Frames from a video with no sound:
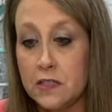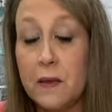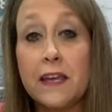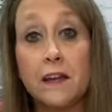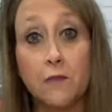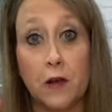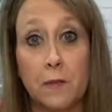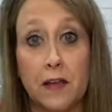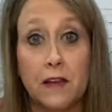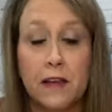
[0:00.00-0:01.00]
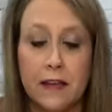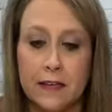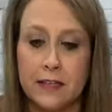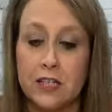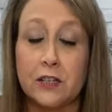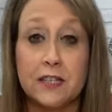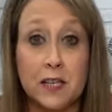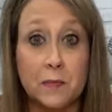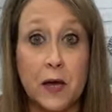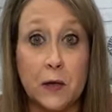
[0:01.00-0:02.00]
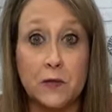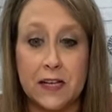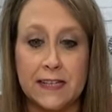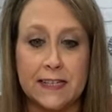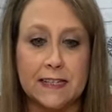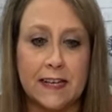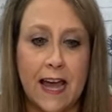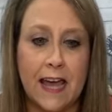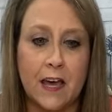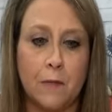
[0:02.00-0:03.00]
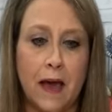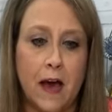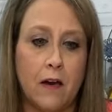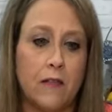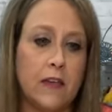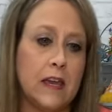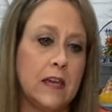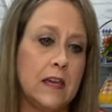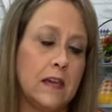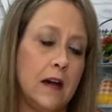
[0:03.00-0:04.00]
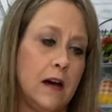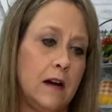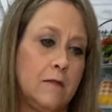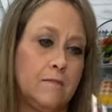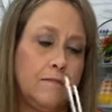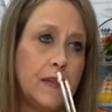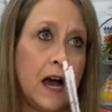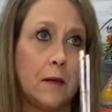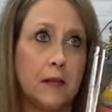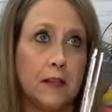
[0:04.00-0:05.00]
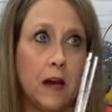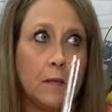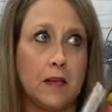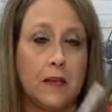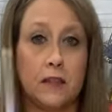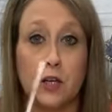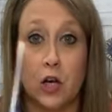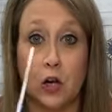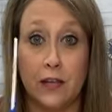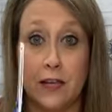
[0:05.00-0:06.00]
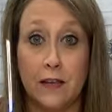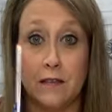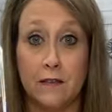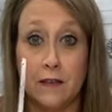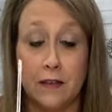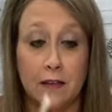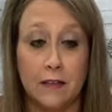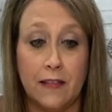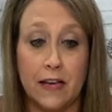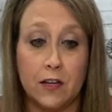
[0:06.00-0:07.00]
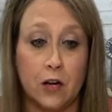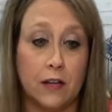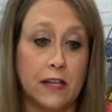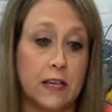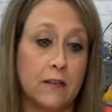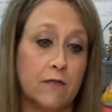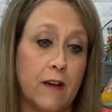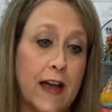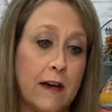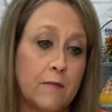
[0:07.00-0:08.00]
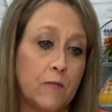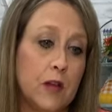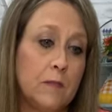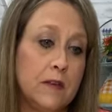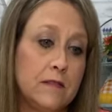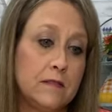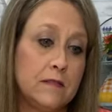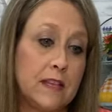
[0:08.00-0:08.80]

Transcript: Speaking of ribbon, did y'all see the post I did today about the um, Hobby Lobby, the curly, that curly gift wrap ribbons?